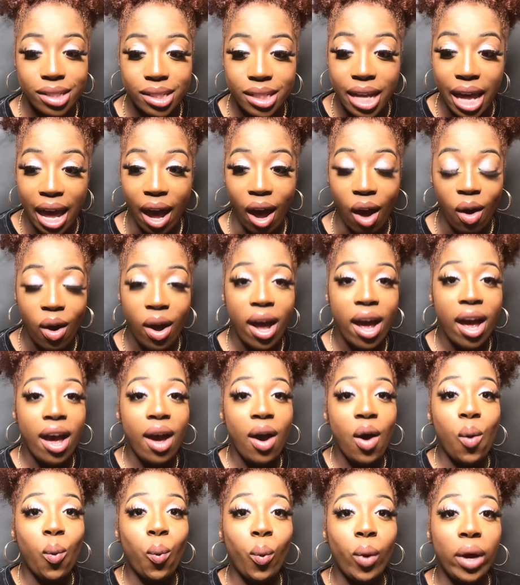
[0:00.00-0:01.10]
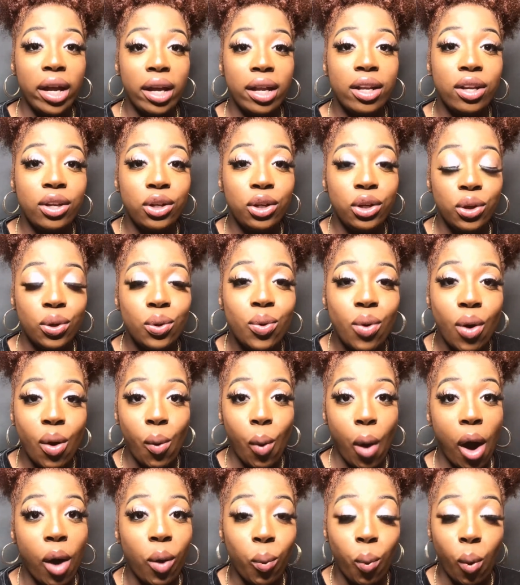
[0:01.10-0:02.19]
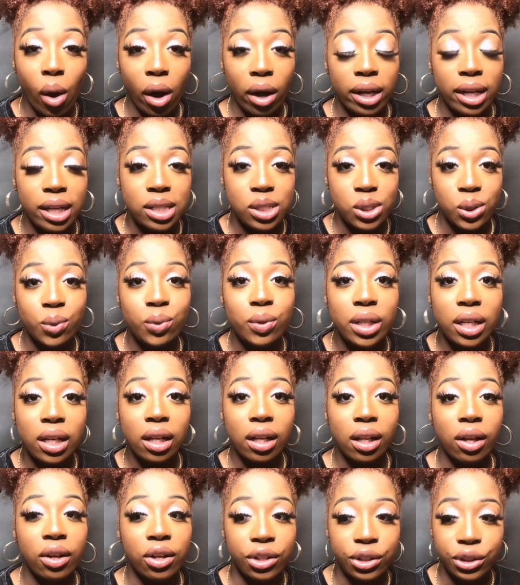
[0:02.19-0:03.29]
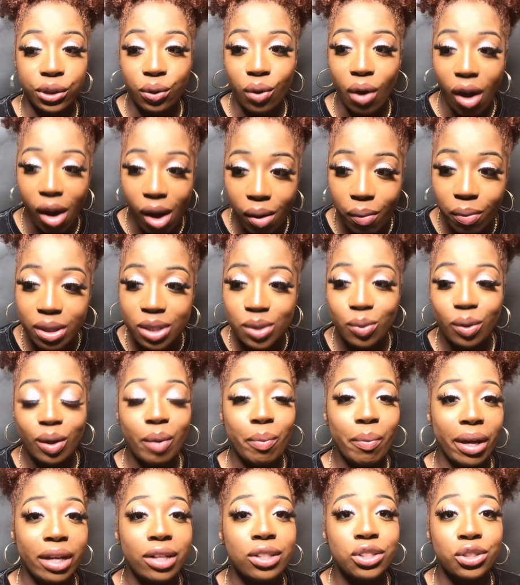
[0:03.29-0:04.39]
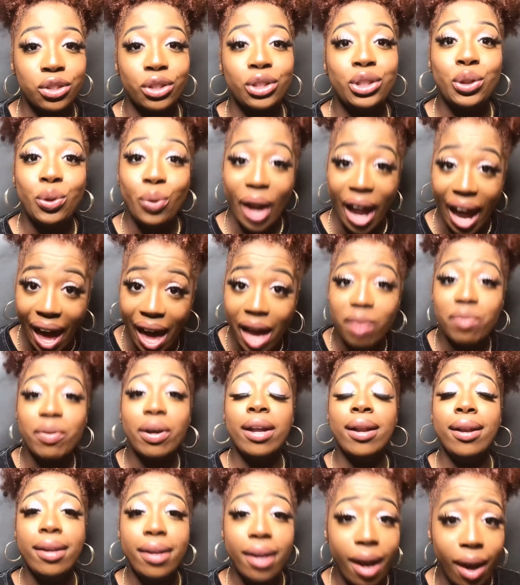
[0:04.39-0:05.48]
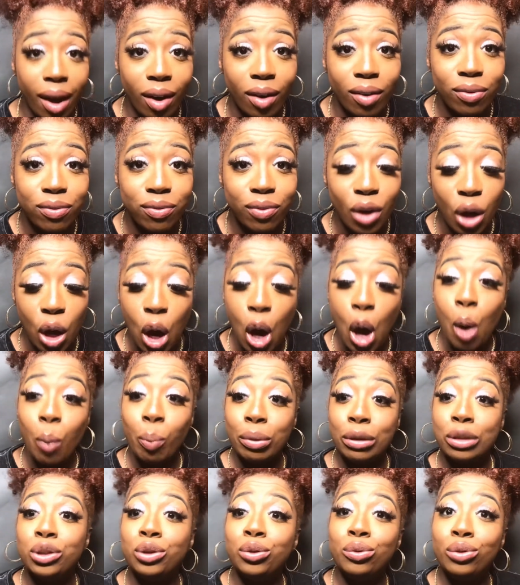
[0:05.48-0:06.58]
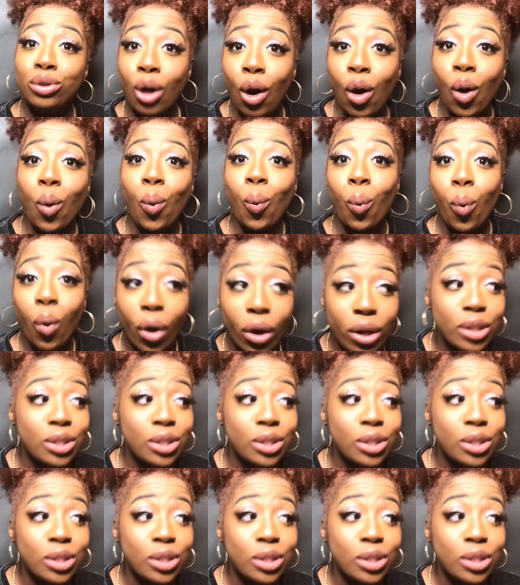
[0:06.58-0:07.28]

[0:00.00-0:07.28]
Now, when you are wanting to declutter, you always want to make sure you have enough, but you don't want